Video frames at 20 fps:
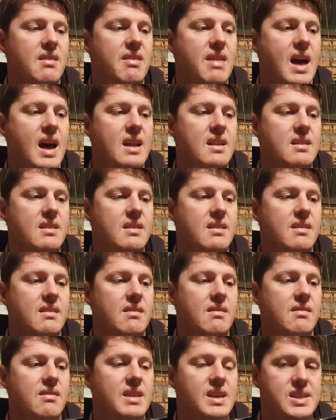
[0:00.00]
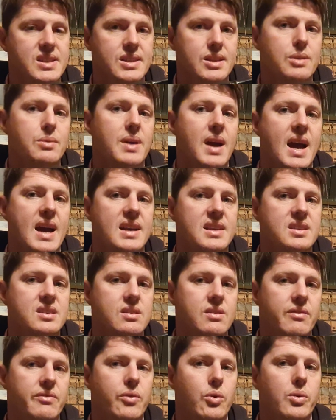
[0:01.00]
that this lure
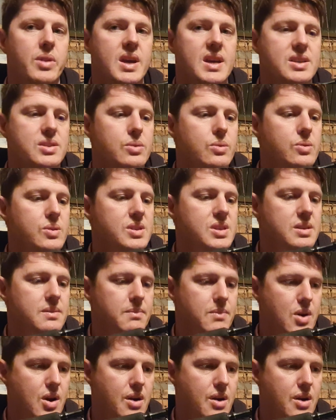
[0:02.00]
has for these hooks.